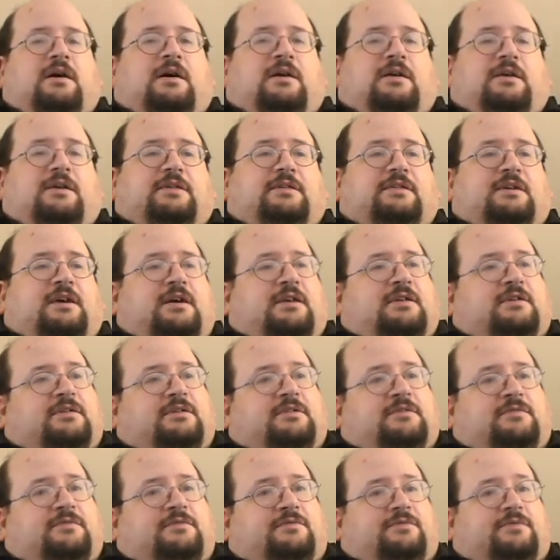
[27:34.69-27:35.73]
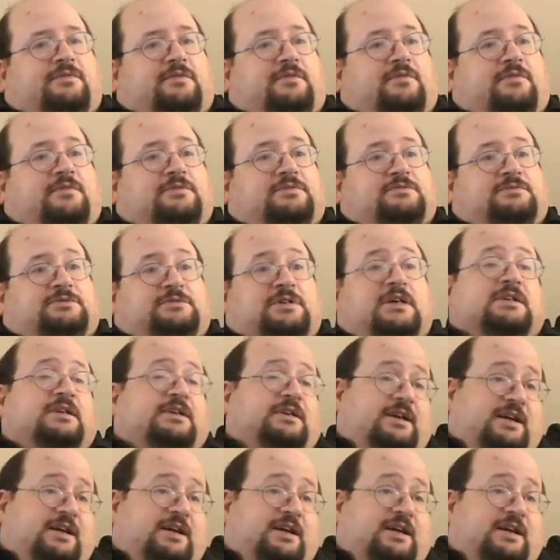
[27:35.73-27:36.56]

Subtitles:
He died of lung